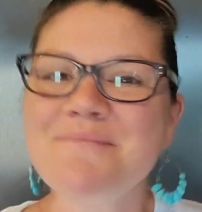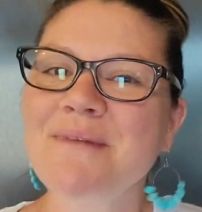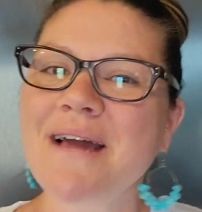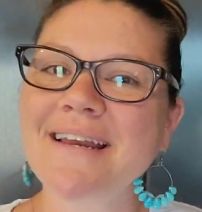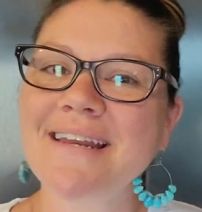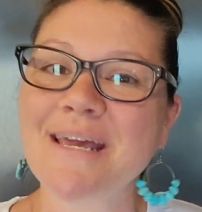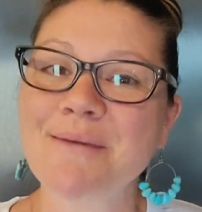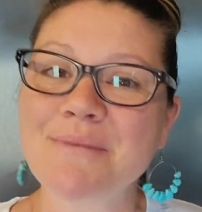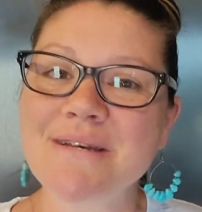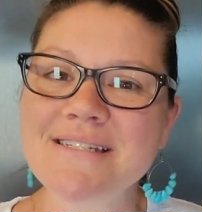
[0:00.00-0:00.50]
My
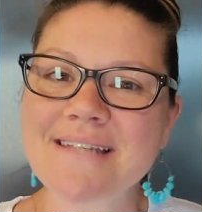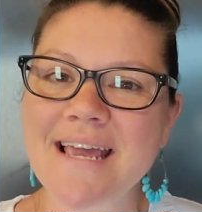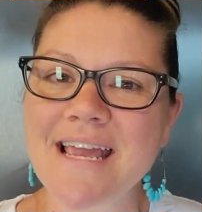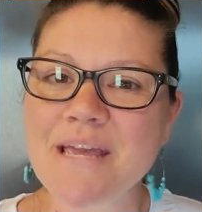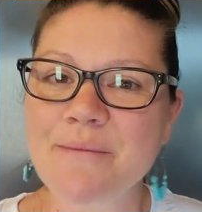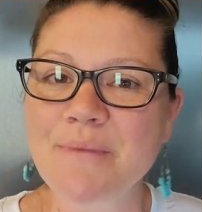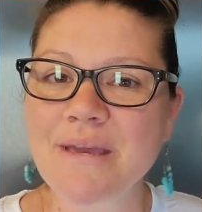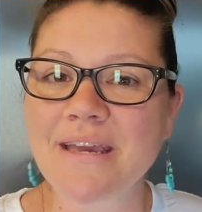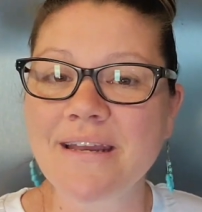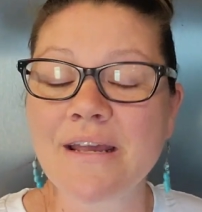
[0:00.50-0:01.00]
name is
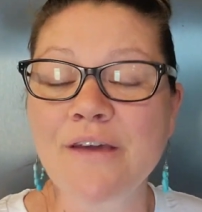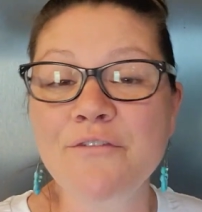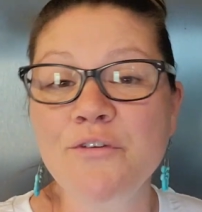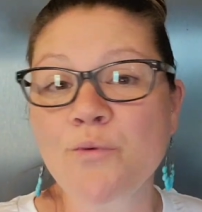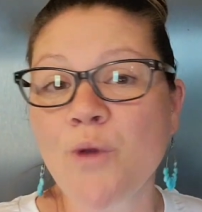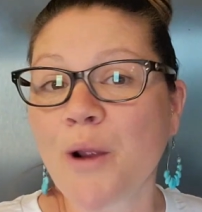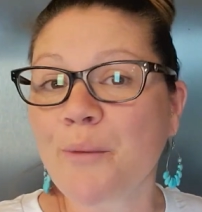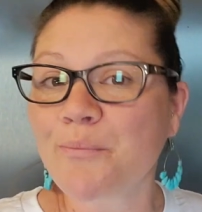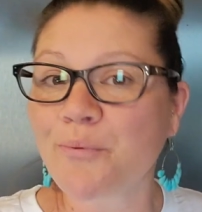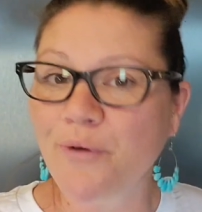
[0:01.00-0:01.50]
Amy, and if you
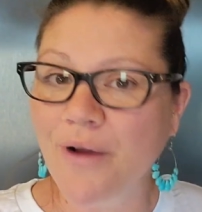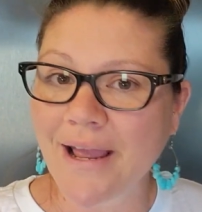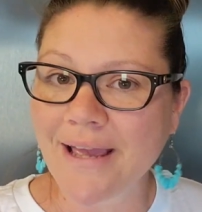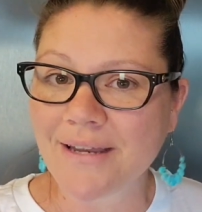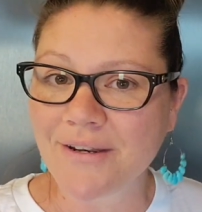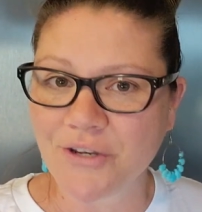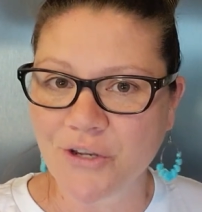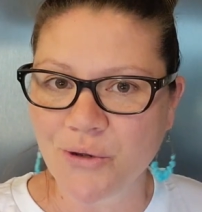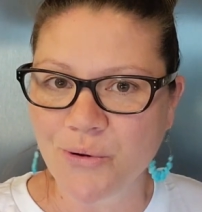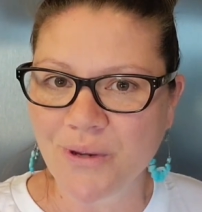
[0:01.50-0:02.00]
are
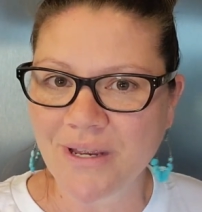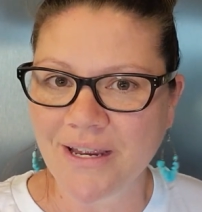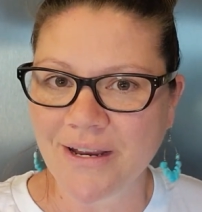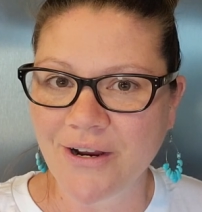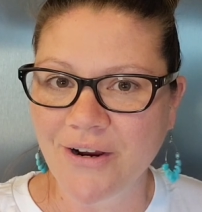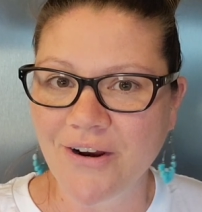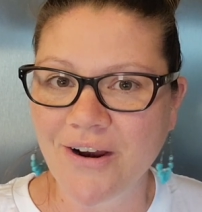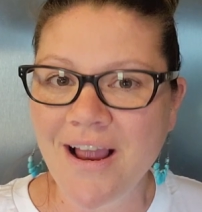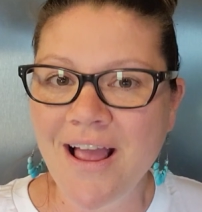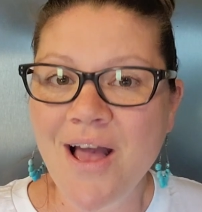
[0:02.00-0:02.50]
brand new
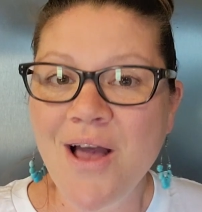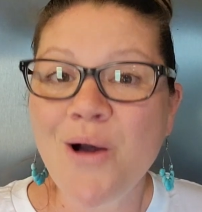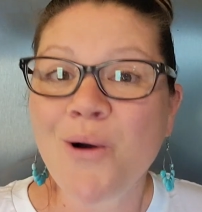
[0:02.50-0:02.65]
here,